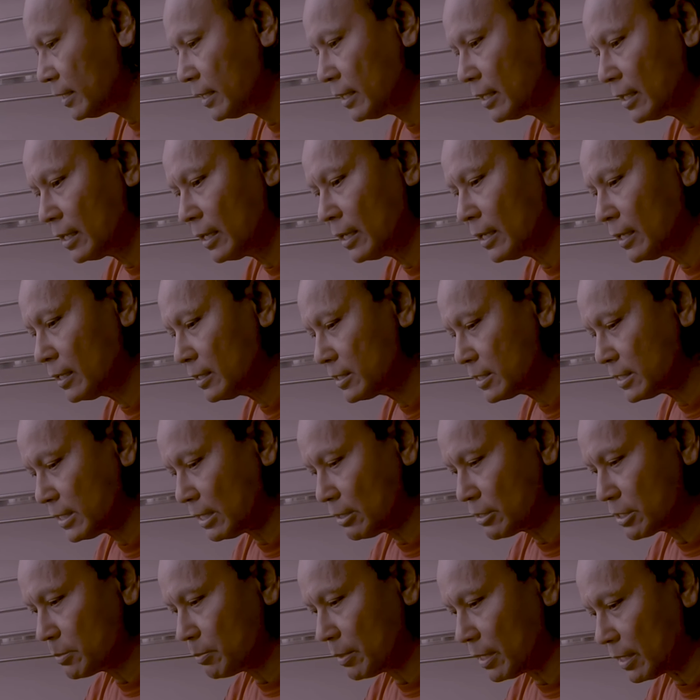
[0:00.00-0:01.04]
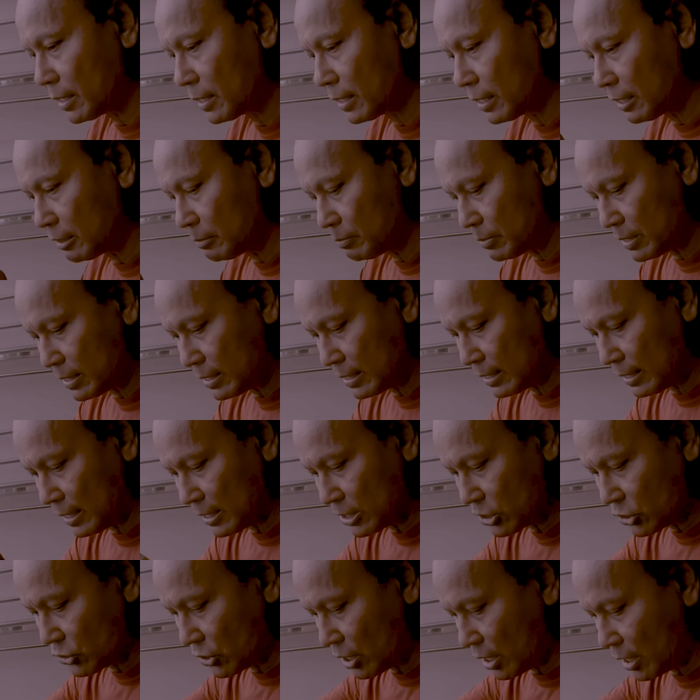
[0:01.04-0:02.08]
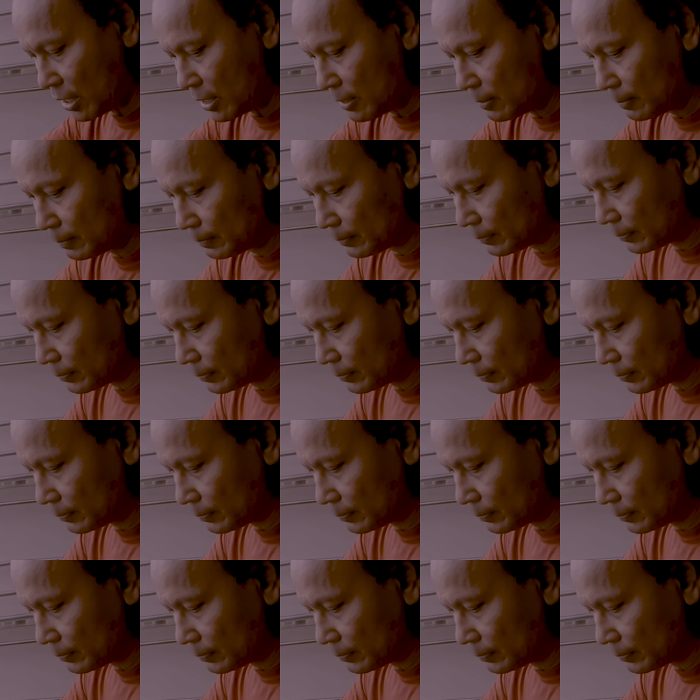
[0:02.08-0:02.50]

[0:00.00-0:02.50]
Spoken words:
the salesman gave me an extra